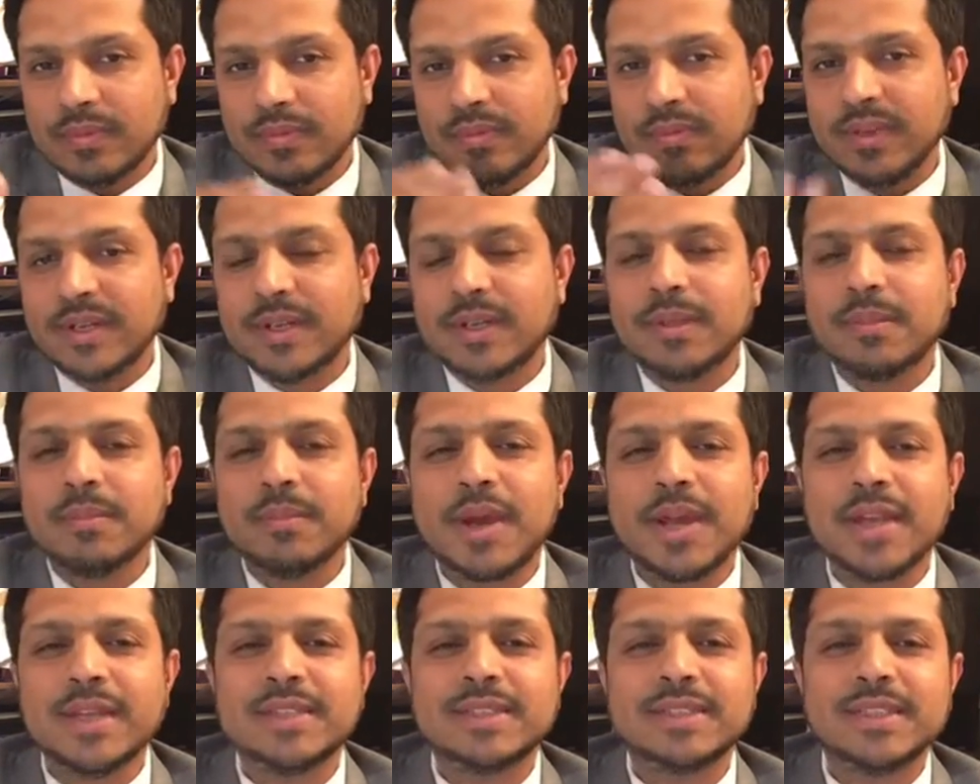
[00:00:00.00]

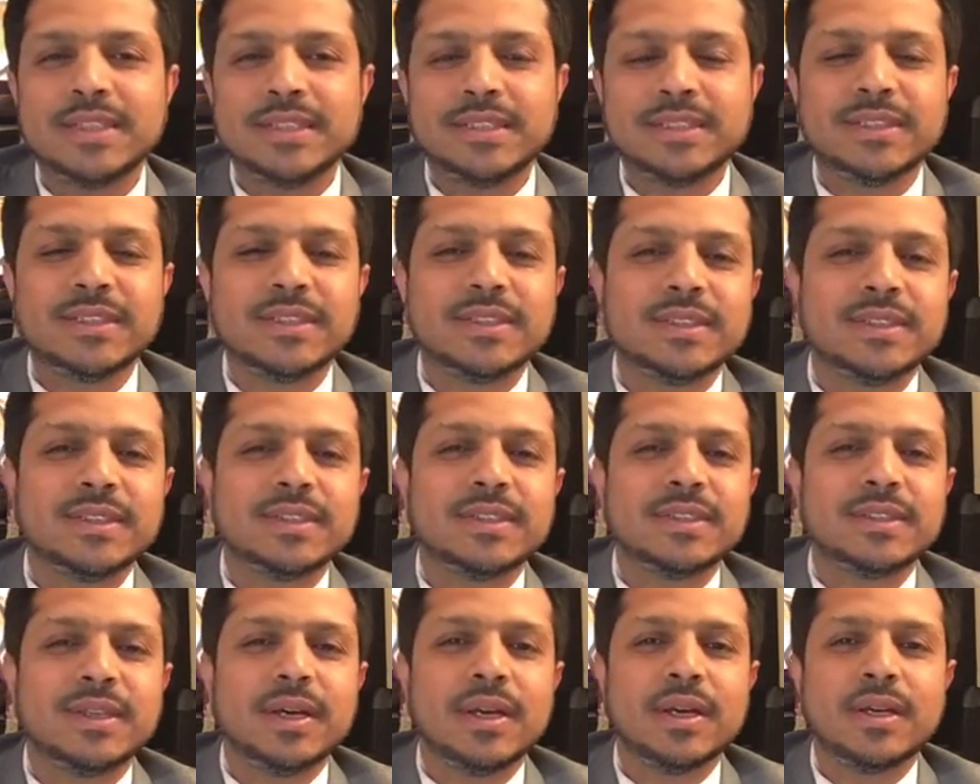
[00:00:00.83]

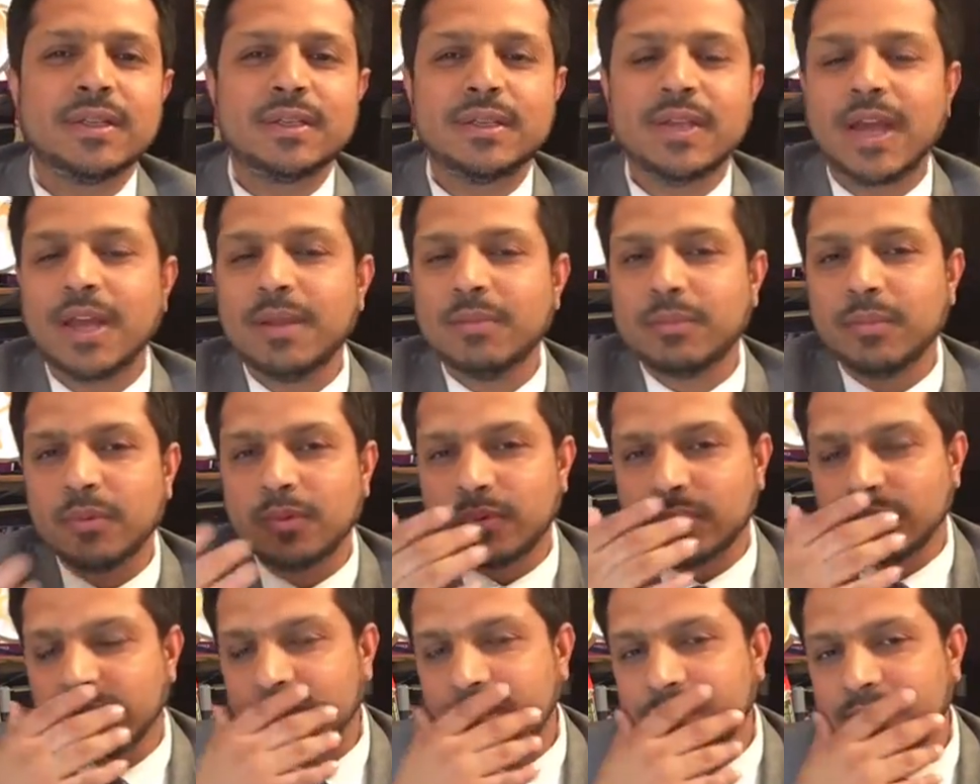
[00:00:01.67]
victimization type
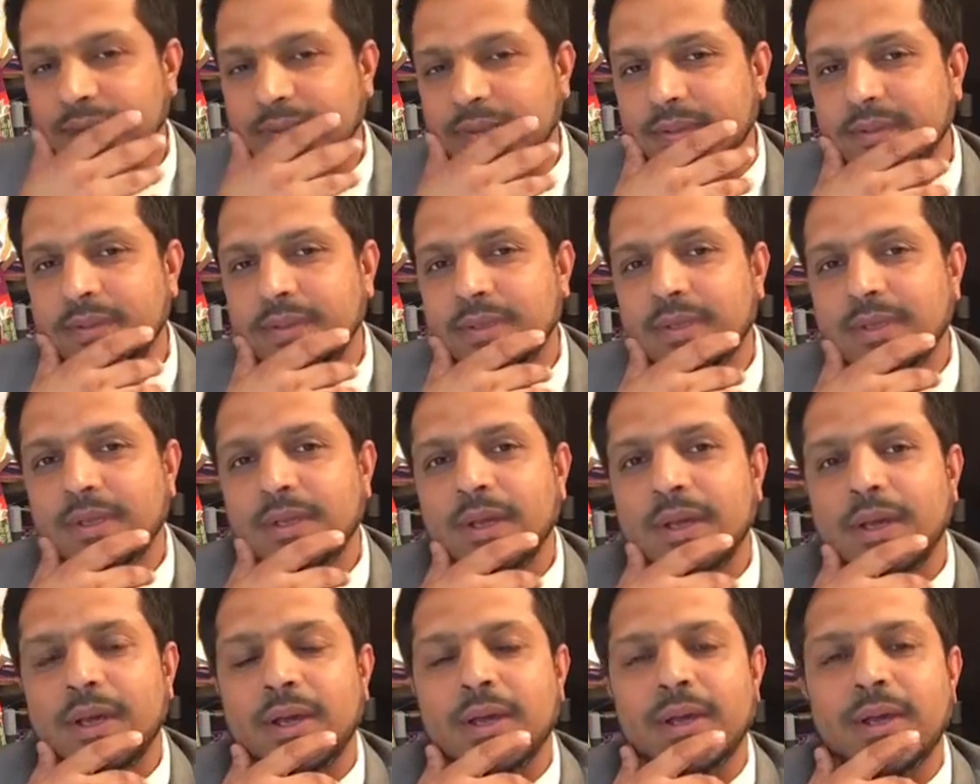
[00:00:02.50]
of
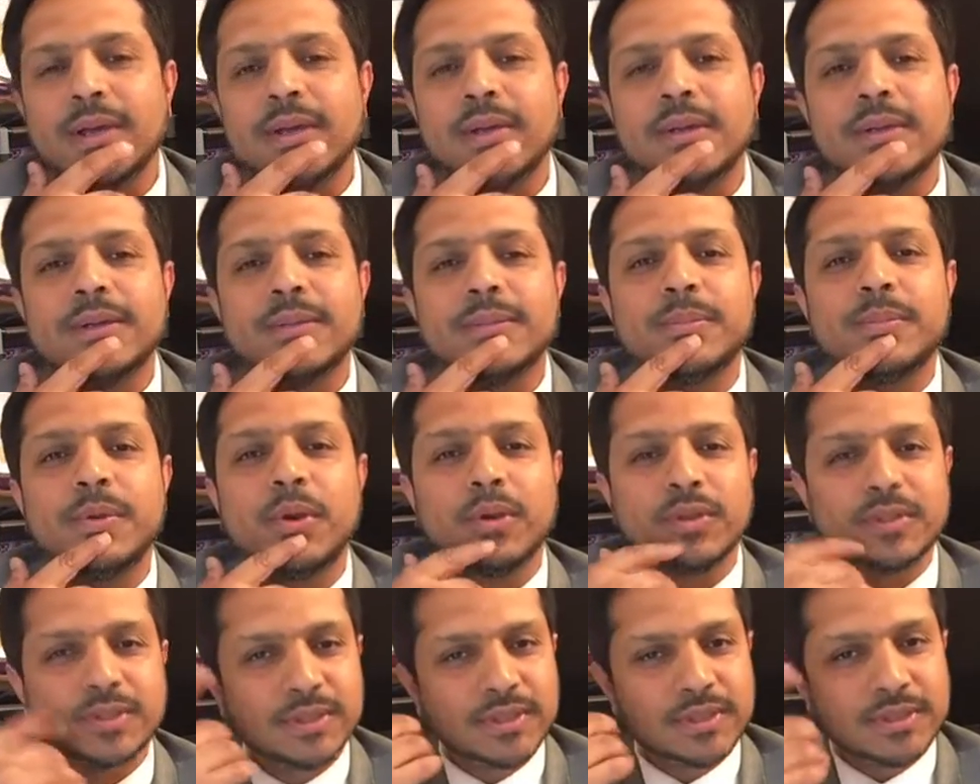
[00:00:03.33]

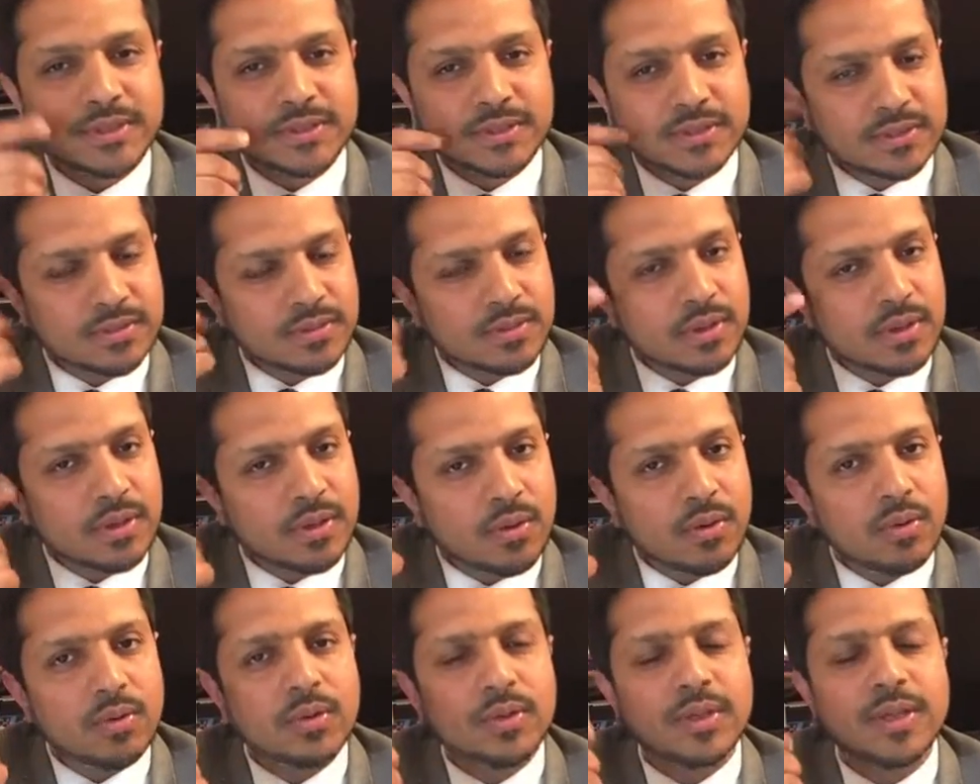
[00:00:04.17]
process
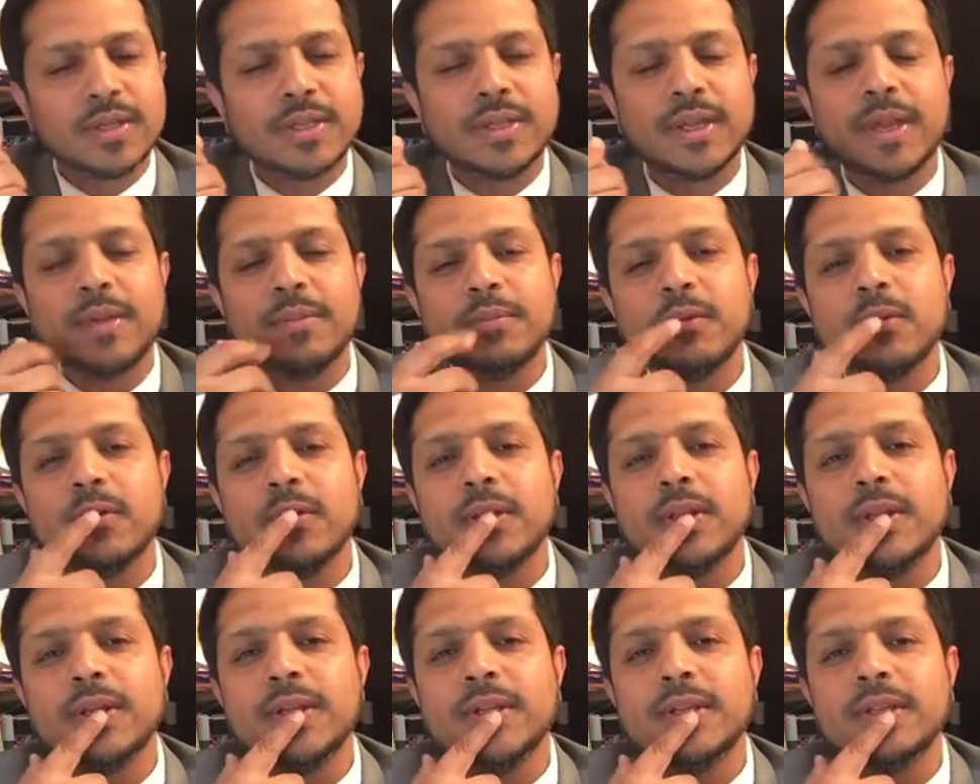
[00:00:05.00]
all the time
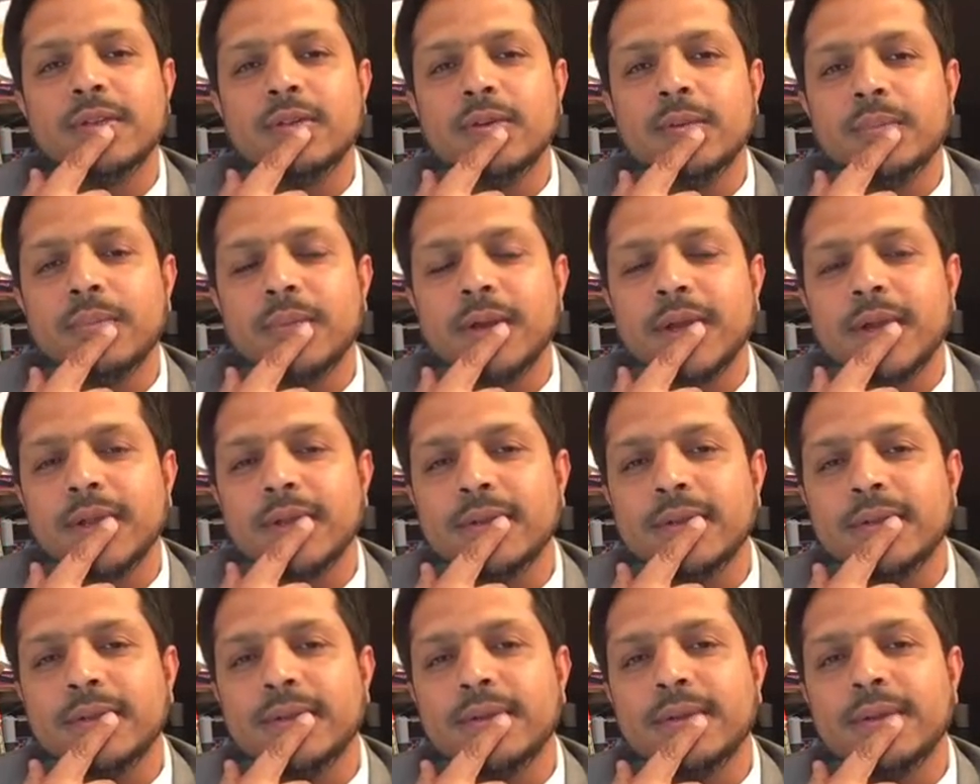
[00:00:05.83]
going in your
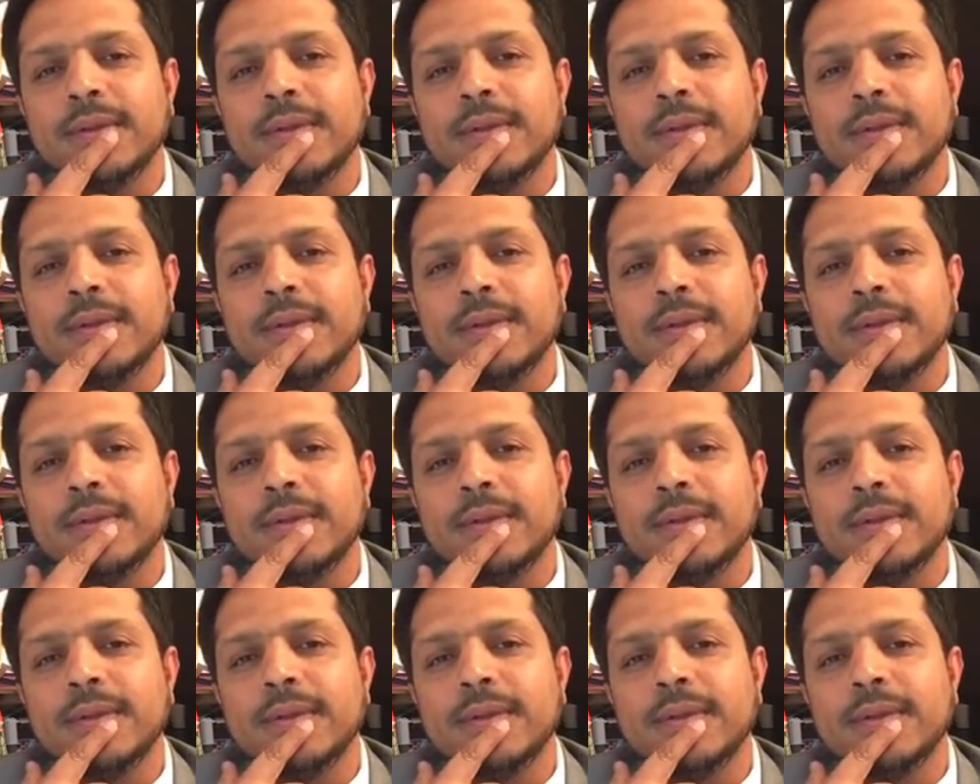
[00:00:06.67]
mind.